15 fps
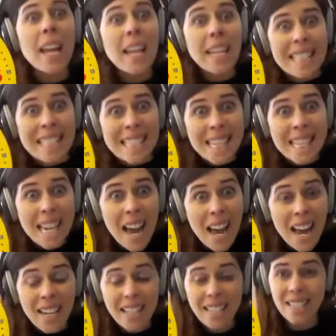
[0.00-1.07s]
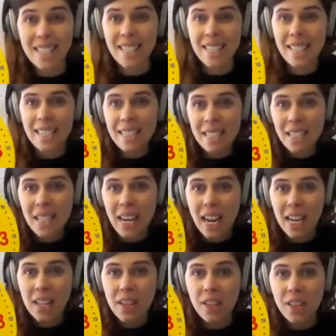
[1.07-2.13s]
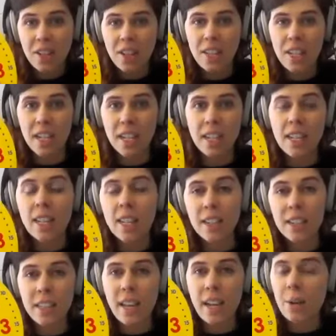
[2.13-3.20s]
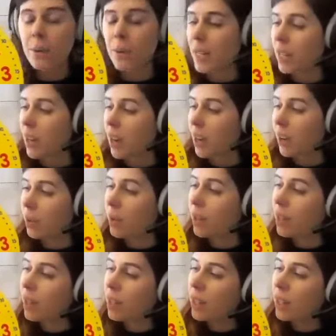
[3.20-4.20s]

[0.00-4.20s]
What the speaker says: It's not. It's 9:30. Here's how we know.